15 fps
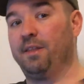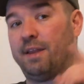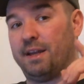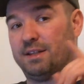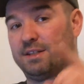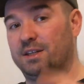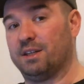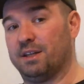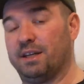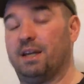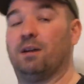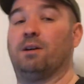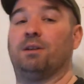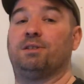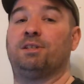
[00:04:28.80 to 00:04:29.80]
that is going to
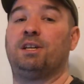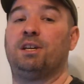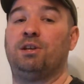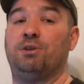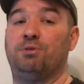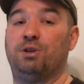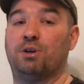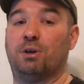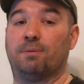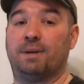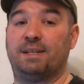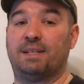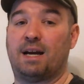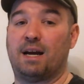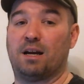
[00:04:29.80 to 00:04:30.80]
guarantee you your
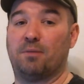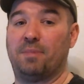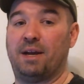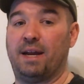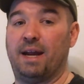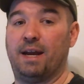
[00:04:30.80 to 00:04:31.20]
retirement